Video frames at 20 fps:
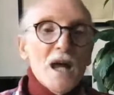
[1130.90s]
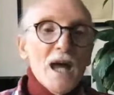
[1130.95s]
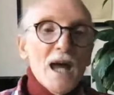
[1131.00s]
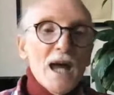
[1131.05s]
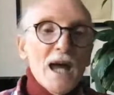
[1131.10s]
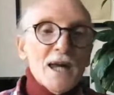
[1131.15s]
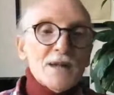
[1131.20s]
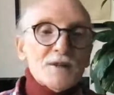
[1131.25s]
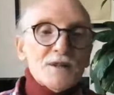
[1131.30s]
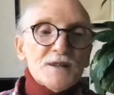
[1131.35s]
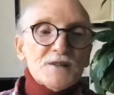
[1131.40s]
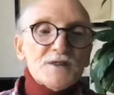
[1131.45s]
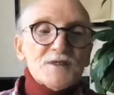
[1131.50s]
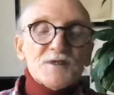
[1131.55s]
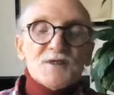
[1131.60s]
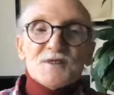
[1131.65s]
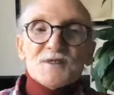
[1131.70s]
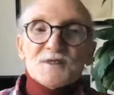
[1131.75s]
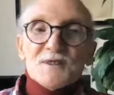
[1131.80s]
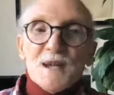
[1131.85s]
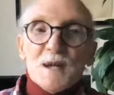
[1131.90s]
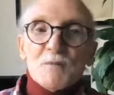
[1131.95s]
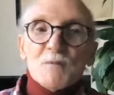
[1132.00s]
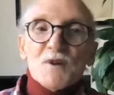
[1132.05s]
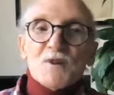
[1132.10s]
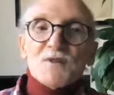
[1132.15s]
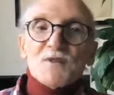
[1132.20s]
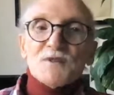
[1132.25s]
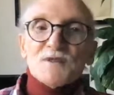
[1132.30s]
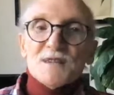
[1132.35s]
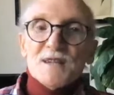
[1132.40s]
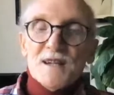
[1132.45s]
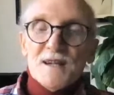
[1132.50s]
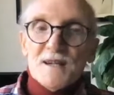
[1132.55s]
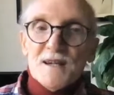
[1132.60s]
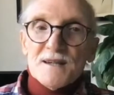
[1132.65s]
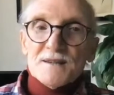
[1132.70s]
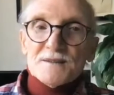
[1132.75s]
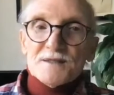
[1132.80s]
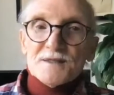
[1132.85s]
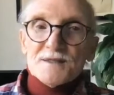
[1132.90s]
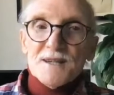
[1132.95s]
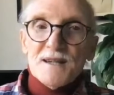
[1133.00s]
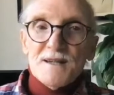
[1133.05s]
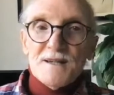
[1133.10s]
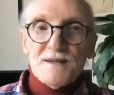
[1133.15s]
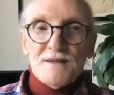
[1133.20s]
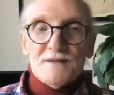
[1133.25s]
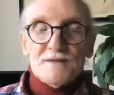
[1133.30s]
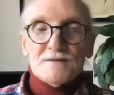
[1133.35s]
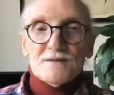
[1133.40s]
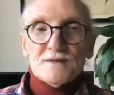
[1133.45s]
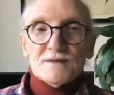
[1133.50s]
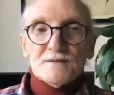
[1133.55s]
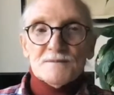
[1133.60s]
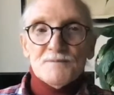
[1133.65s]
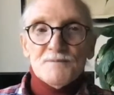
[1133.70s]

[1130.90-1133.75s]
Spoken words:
And it's the same with THCs.